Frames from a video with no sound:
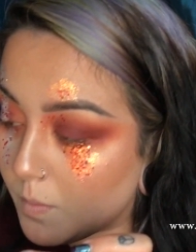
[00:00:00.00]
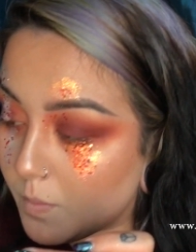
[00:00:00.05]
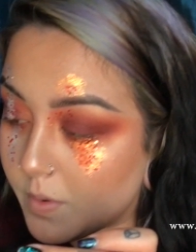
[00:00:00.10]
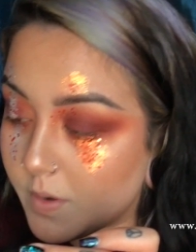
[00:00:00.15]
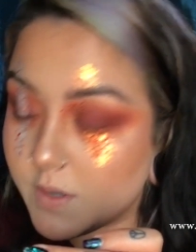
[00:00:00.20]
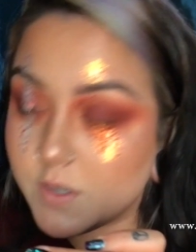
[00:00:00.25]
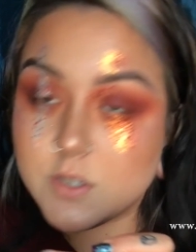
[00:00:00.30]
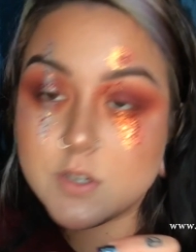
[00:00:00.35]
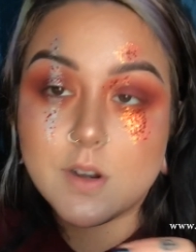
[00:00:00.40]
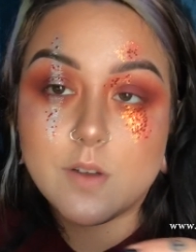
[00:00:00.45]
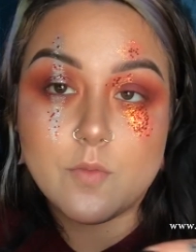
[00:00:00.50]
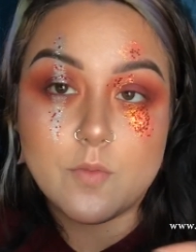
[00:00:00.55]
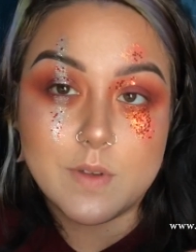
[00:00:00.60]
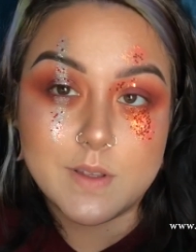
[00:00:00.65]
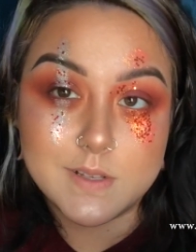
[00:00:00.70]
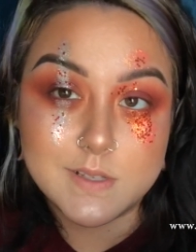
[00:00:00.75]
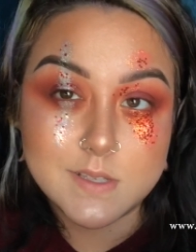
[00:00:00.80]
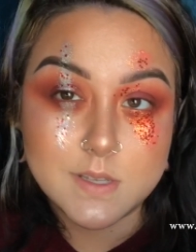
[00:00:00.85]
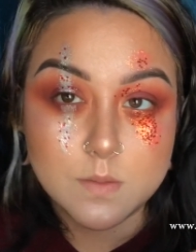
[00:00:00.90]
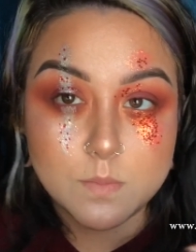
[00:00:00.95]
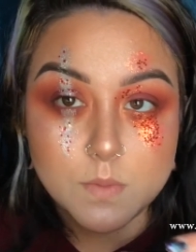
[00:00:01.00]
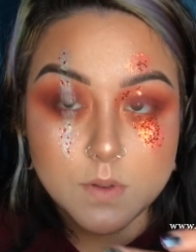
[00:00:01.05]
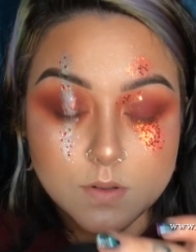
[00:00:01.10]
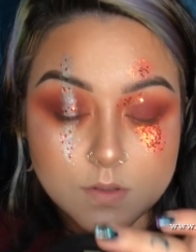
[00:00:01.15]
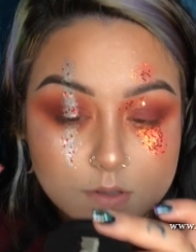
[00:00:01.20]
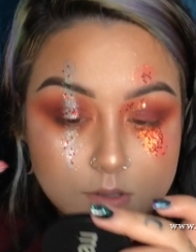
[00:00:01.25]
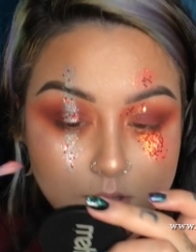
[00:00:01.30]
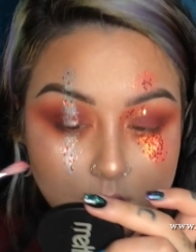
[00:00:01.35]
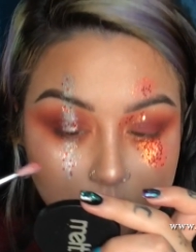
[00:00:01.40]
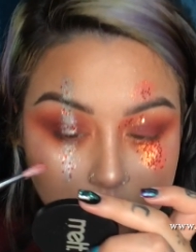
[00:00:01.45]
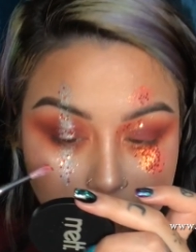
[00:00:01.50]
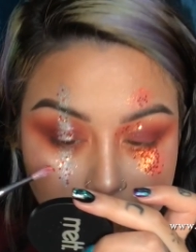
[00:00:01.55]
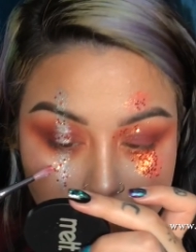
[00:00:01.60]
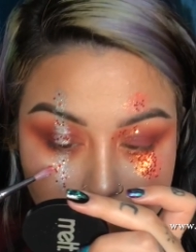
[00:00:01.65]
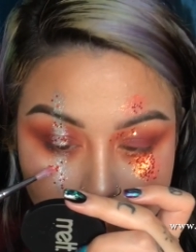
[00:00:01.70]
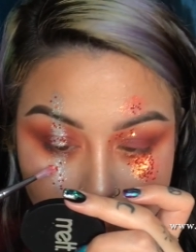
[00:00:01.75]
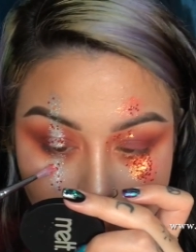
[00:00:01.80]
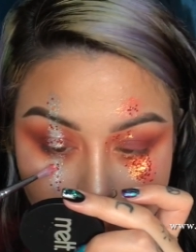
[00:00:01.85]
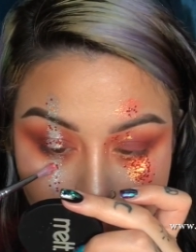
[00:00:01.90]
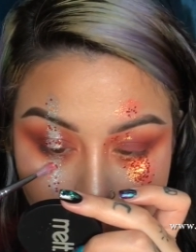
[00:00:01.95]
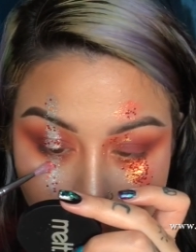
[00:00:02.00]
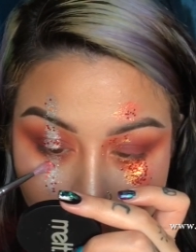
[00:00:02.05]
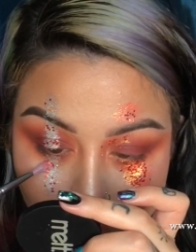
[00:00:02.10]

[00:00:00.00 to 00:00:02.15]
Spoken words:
Pretty sure I've wasted most of these.